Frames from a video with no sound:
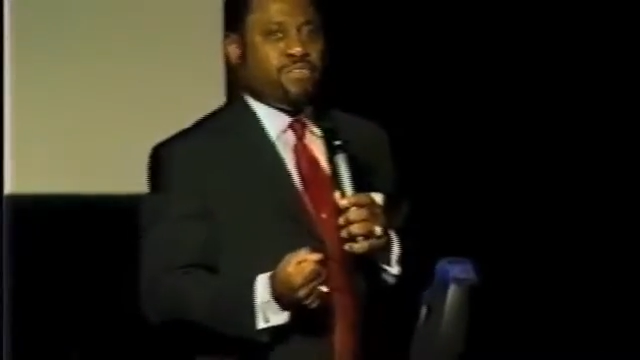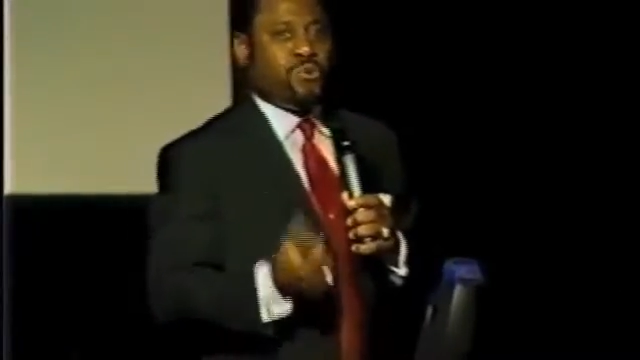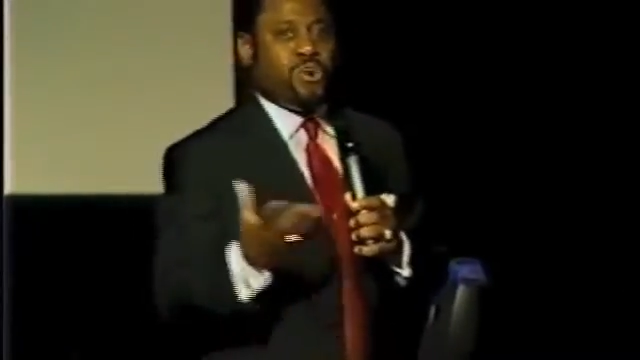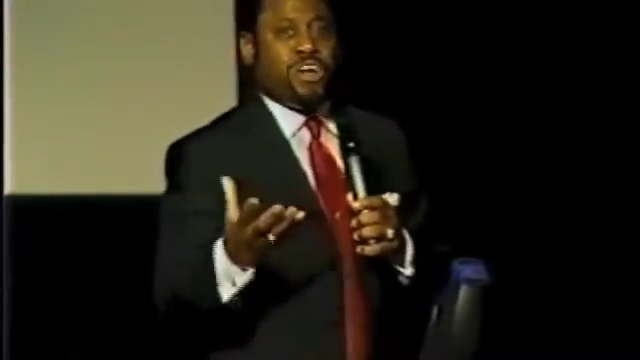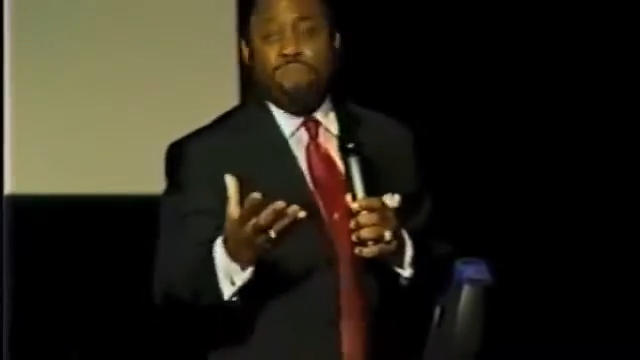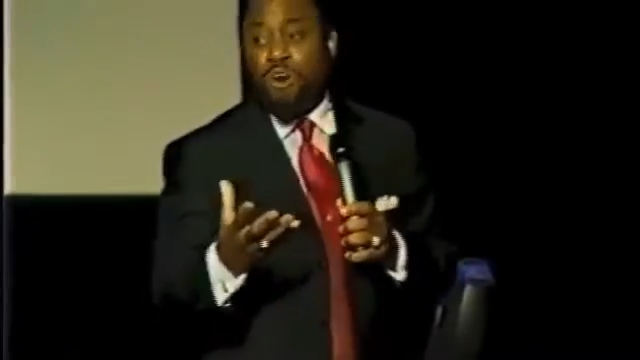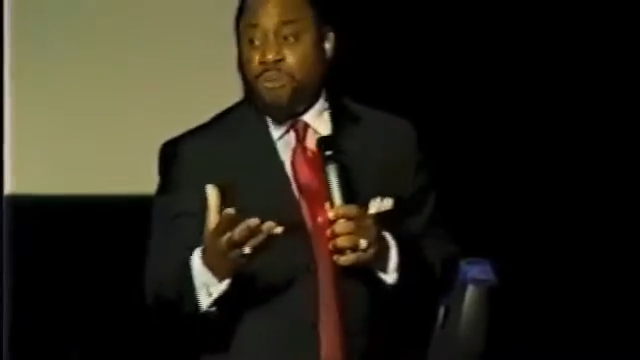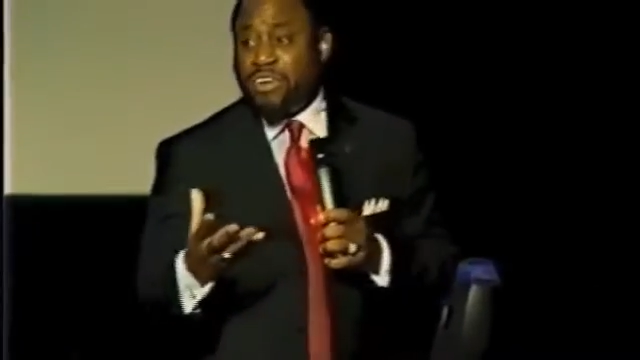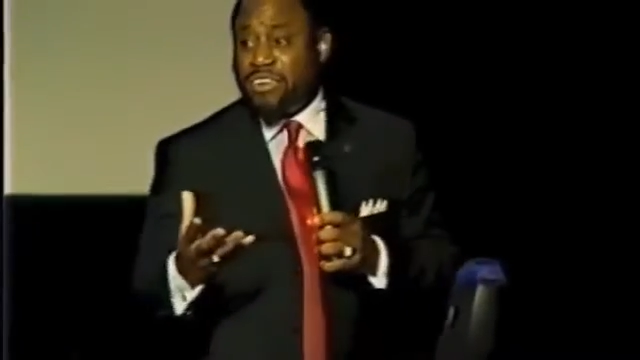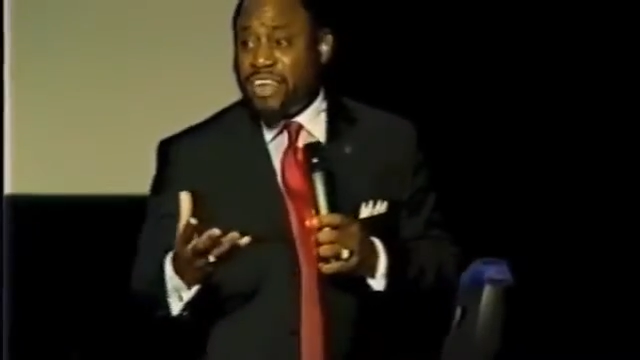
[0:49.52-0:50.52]
The word
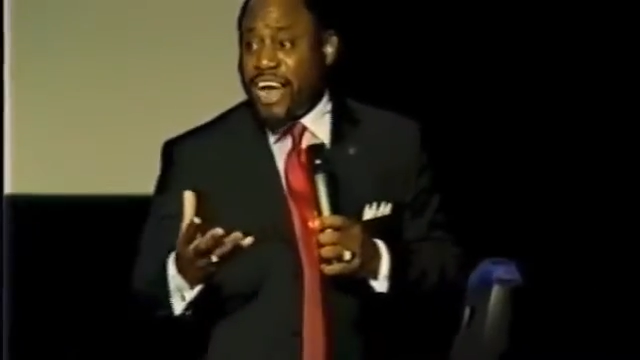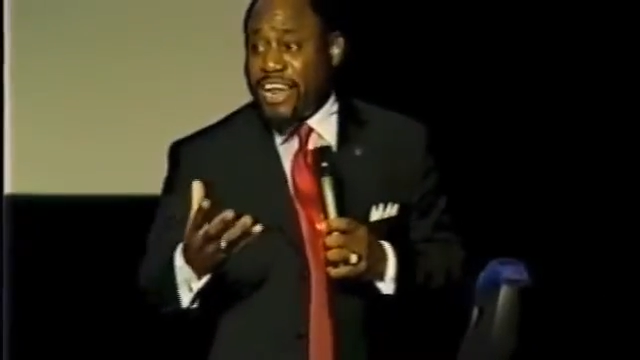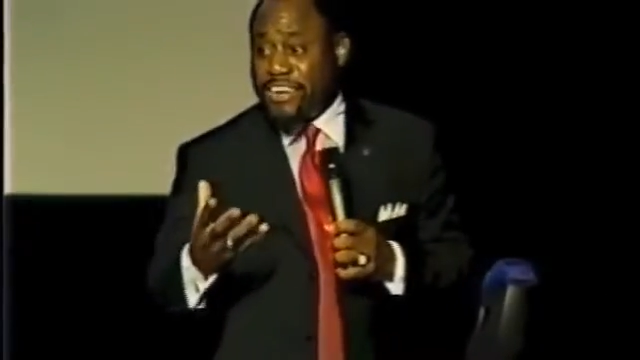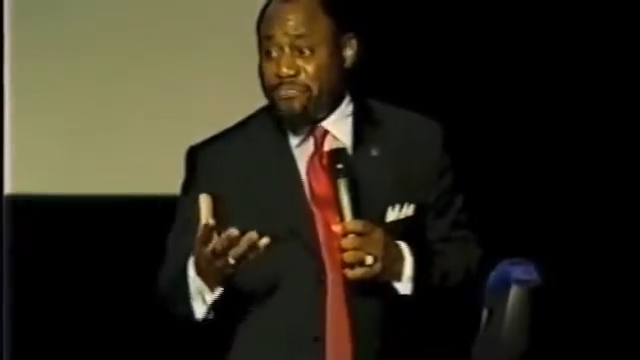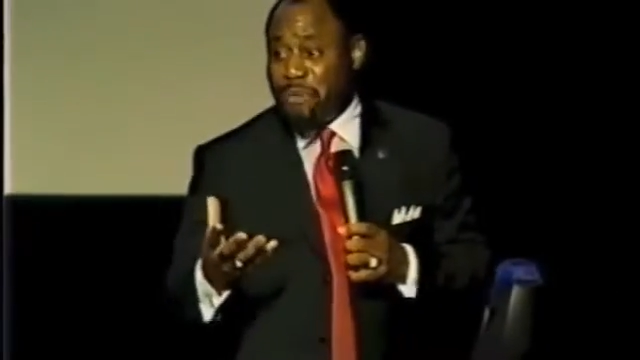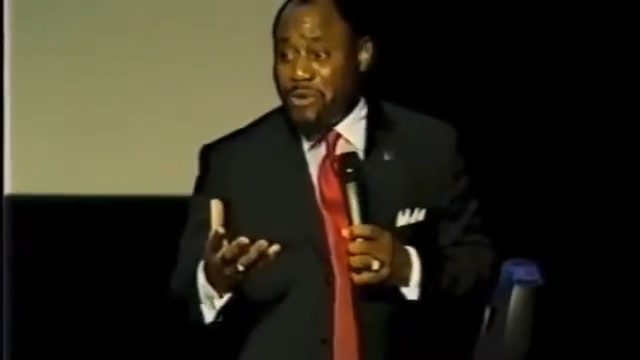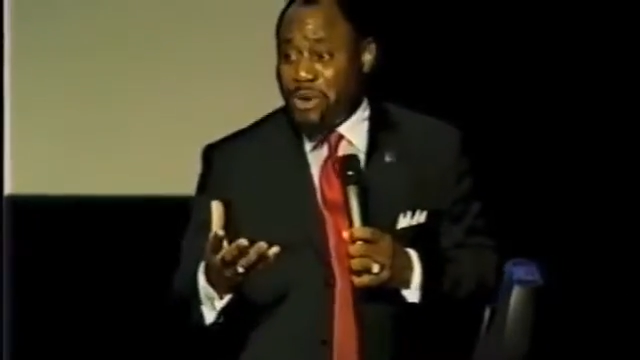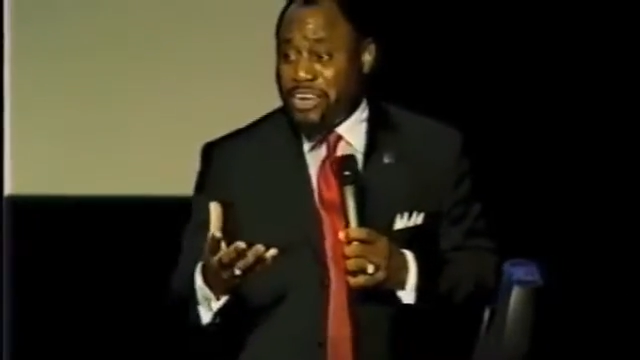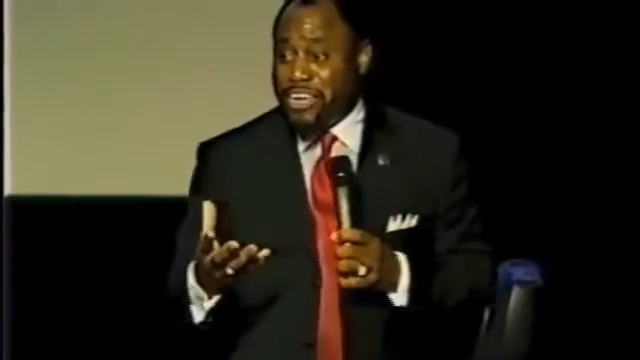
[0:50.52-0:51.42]
moment, I like this big one.